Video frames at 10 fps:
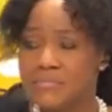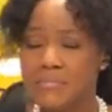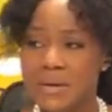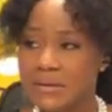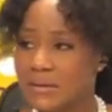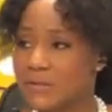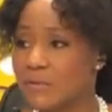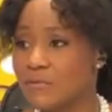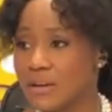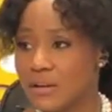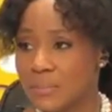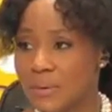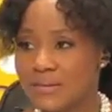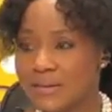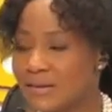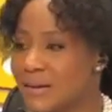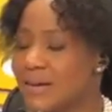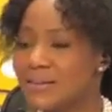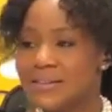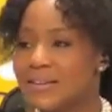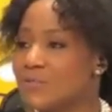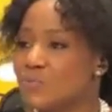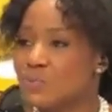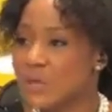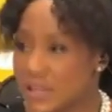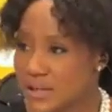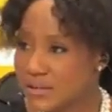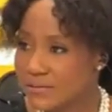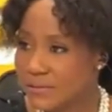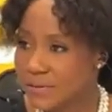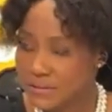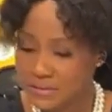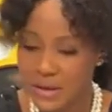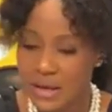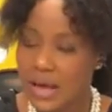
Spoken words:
Many things we've done in the past that didn't work for us.